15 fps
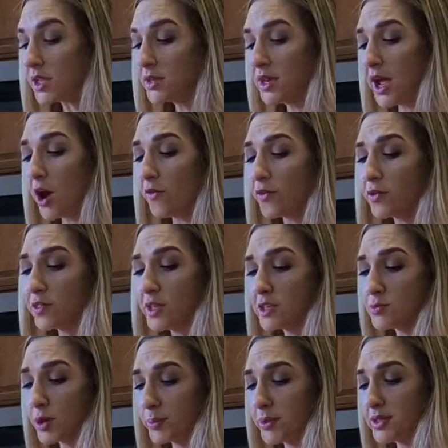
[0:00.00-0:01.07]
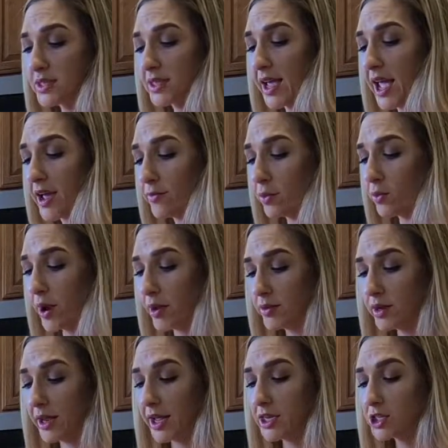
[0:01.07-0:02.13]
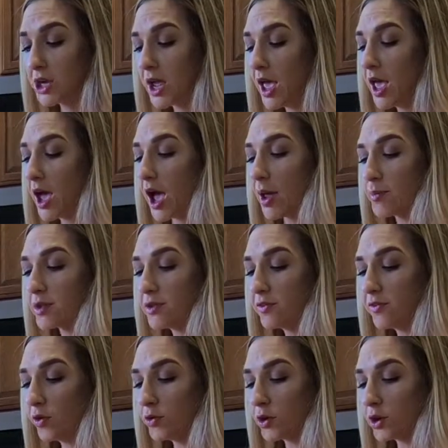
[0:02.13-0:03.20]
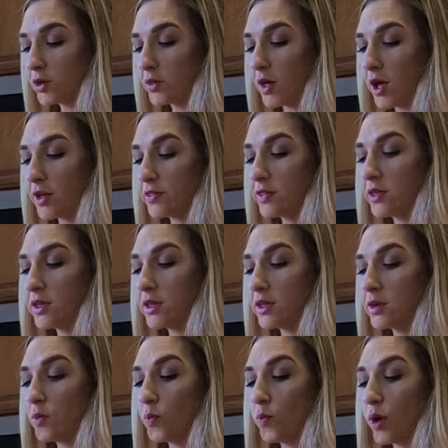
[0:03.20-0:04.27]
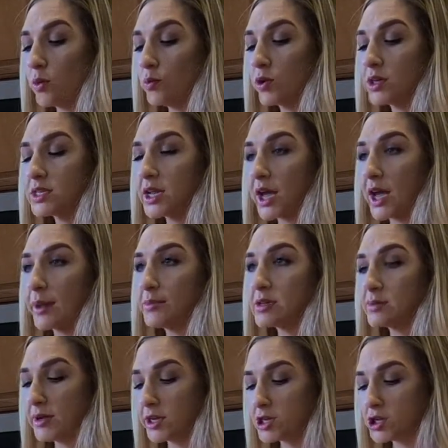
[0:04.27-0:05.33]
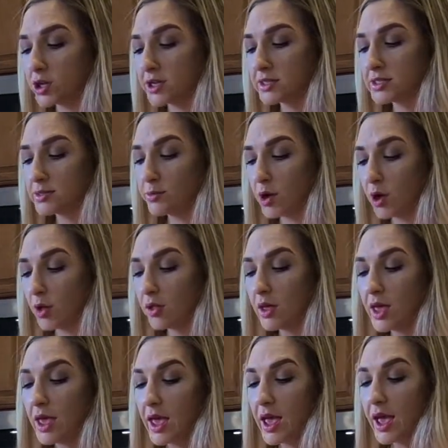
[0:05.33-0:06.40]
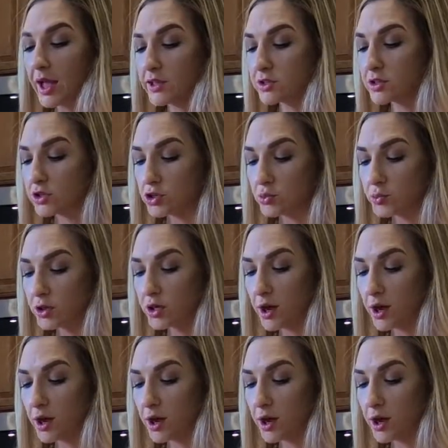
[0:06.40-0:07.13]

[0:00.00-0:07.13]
Now for this purpose, because I have a rounded edge, I'm gonna fold our cloth one more time to make sure it's small and super